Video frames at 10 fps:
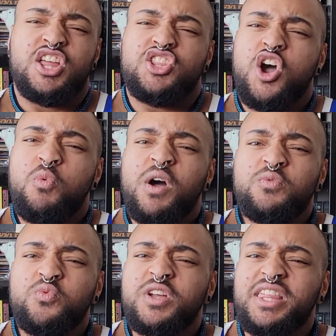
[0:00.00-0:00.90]
no
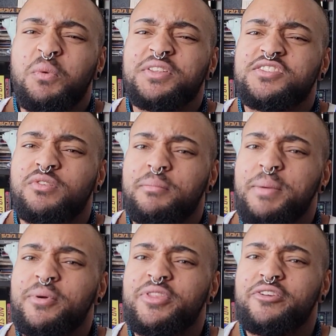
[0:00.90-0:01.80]
one really wants to
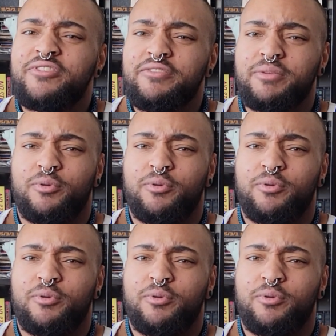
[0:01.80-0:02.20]
remember their favorite